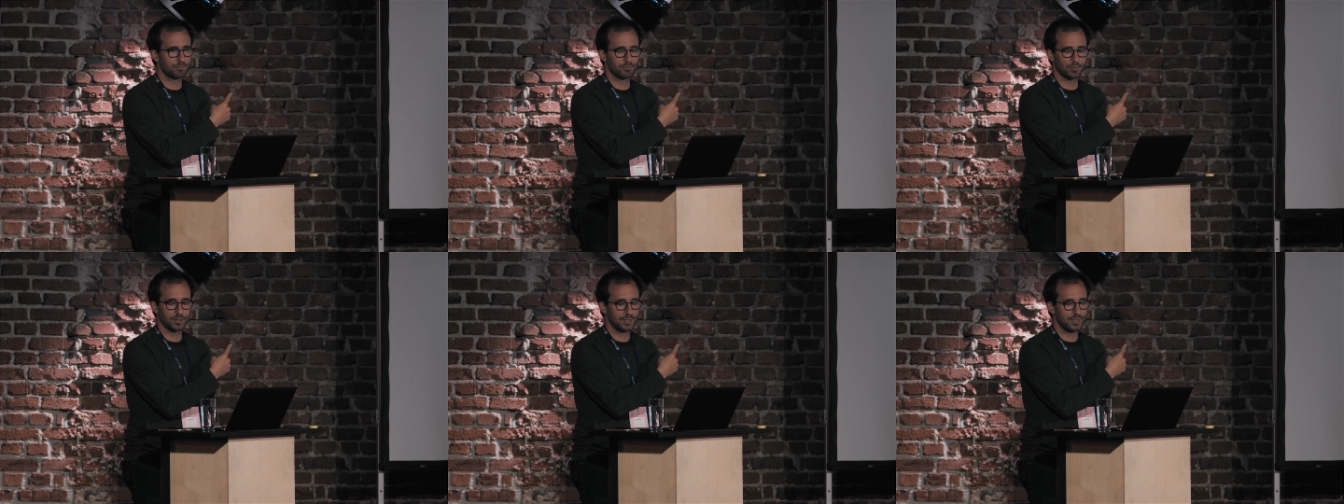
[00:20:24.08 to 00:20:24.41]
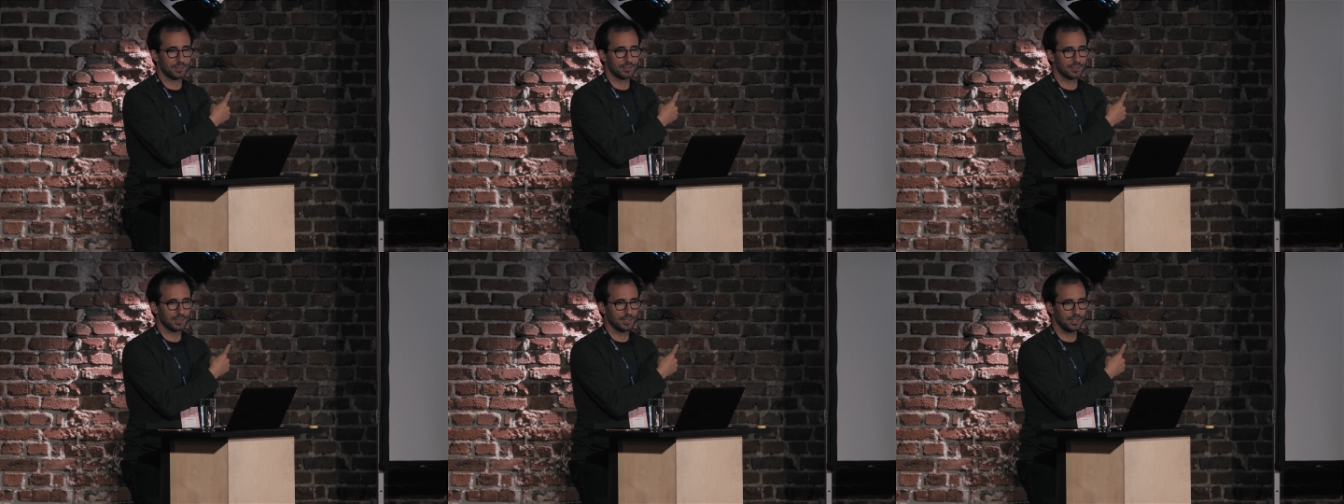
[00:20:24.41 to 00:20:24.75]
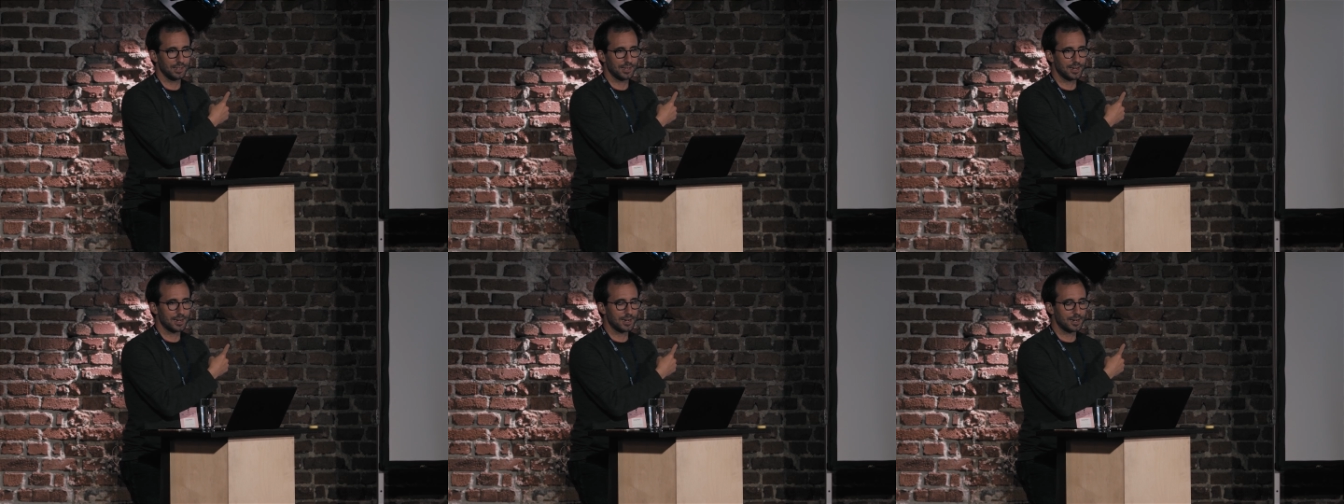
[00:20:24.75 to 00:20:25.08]
pretty easily,
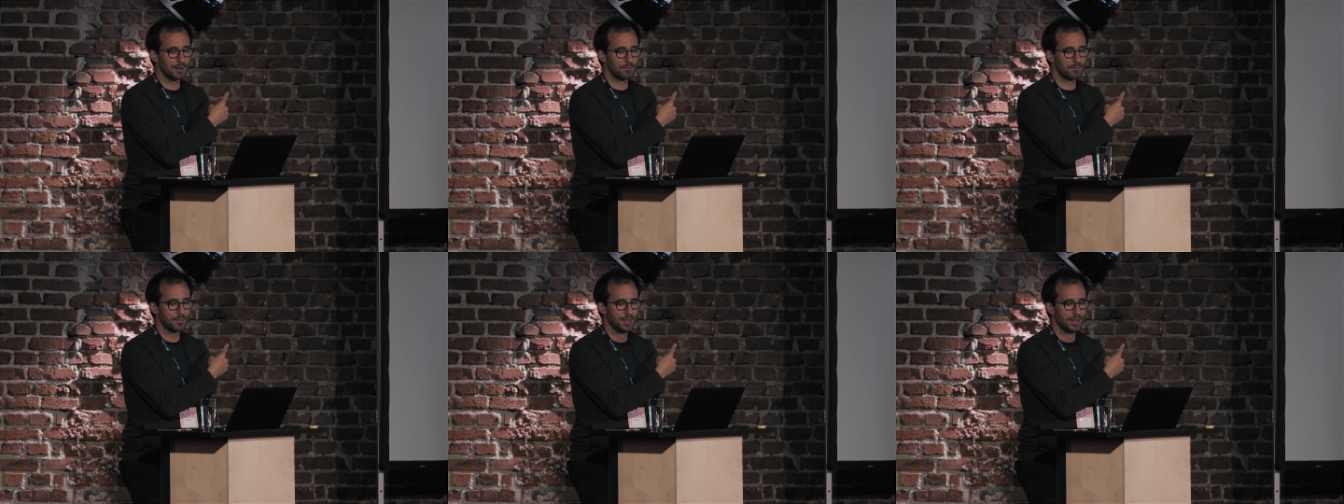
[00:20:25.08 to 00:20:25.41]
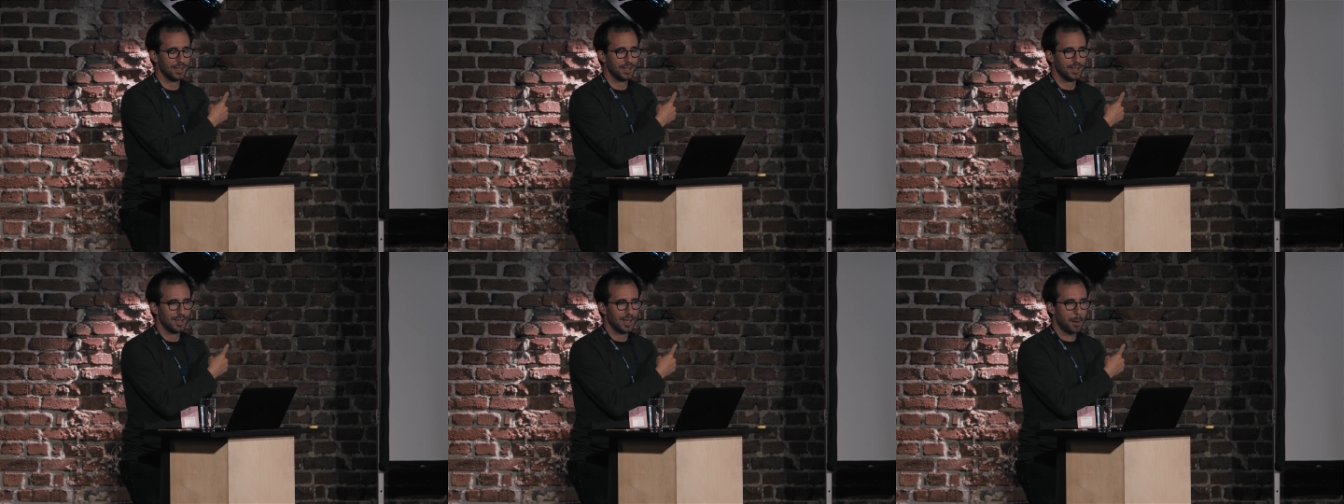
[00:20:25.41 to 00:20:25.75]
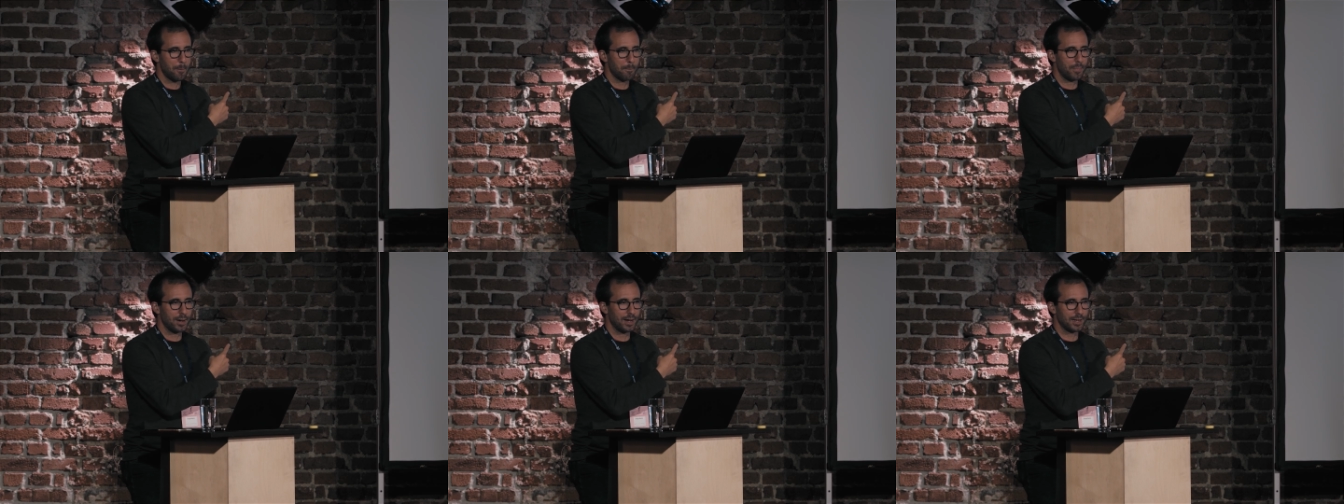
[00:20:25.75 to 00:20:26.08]

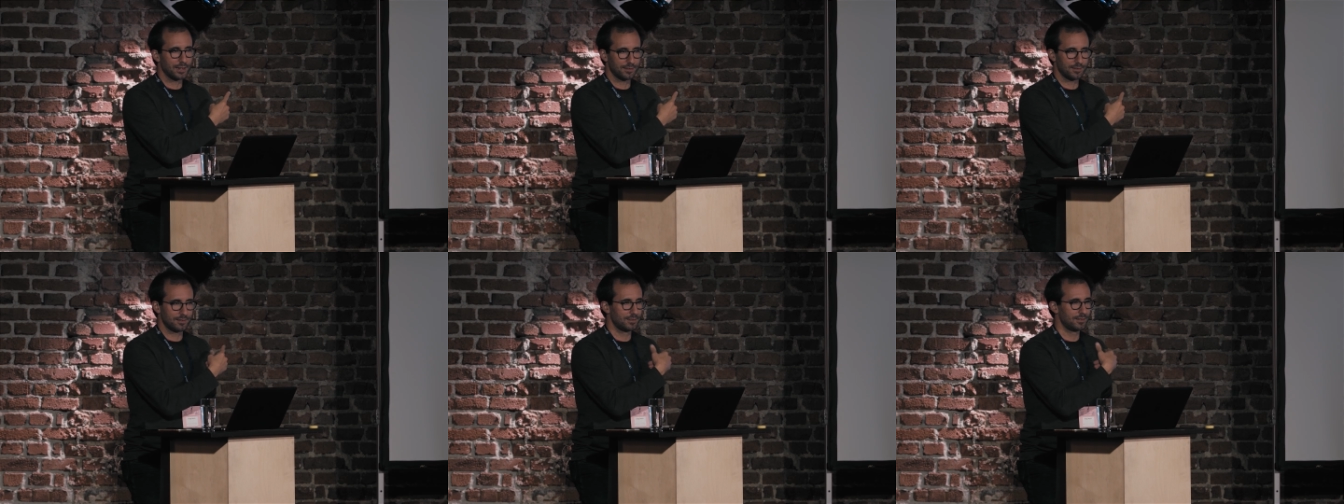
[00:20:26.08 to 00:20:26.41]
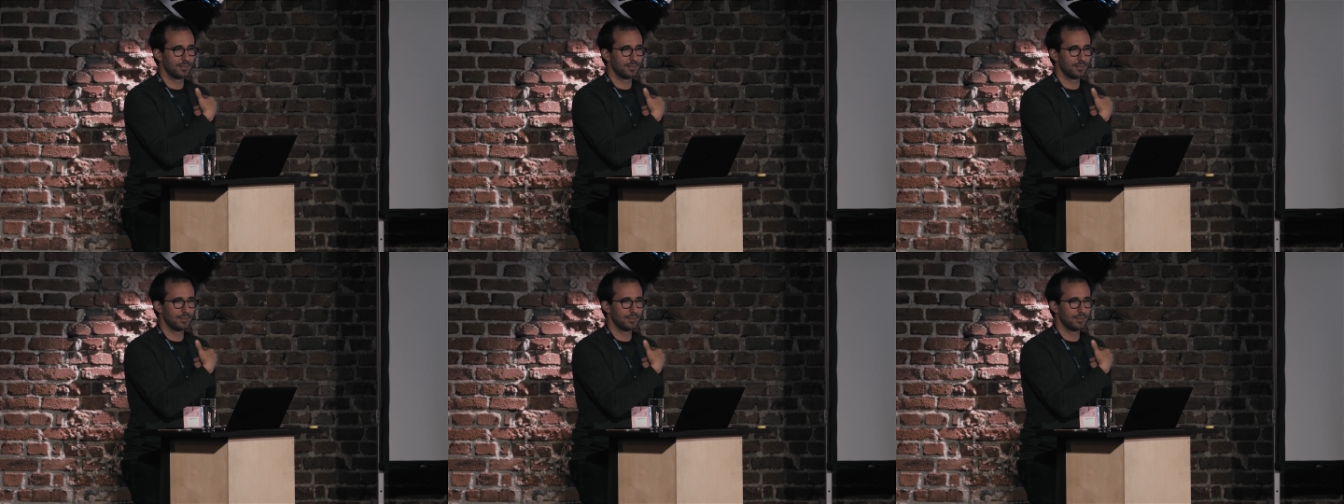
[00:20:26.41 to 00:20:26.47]
but